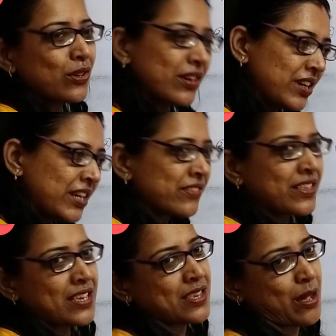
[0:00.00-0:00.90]
Leave the
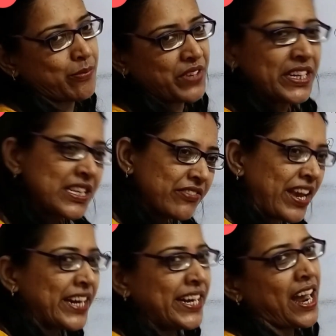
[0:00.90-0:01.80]
sum. It is
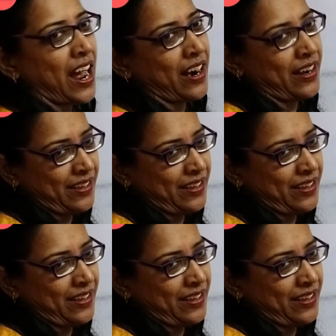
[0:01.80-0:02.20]
very hard.